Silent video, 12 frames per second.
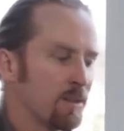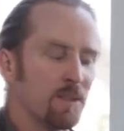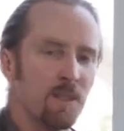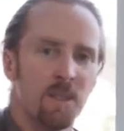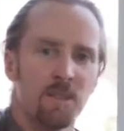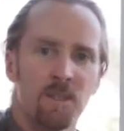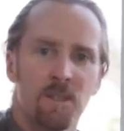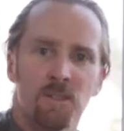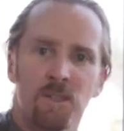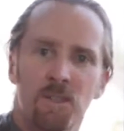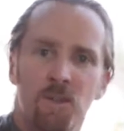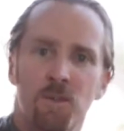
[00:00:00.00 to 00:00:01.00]
See, so I
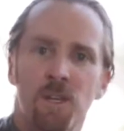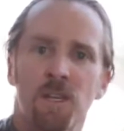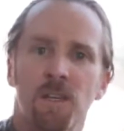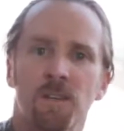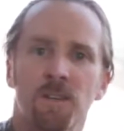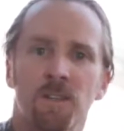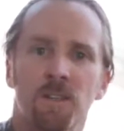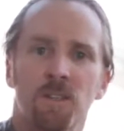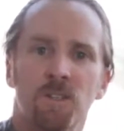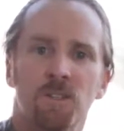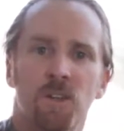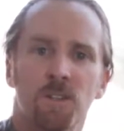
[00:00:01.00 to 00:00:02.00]
took 3
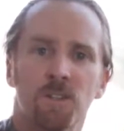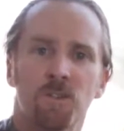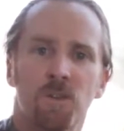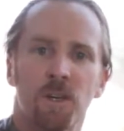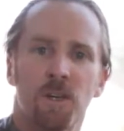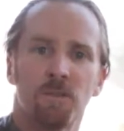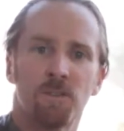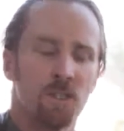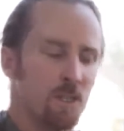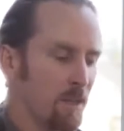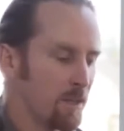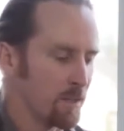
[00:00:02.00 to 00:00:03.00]
shots straight after
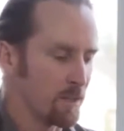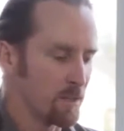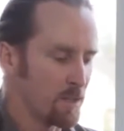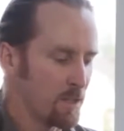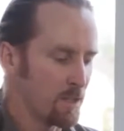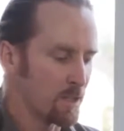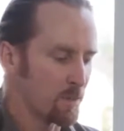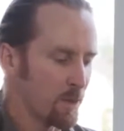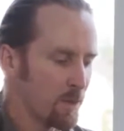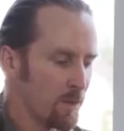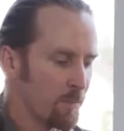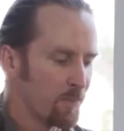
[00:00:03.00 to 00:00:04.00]
each other in continuous
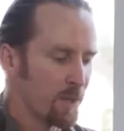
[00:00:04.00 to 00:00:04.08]
mode.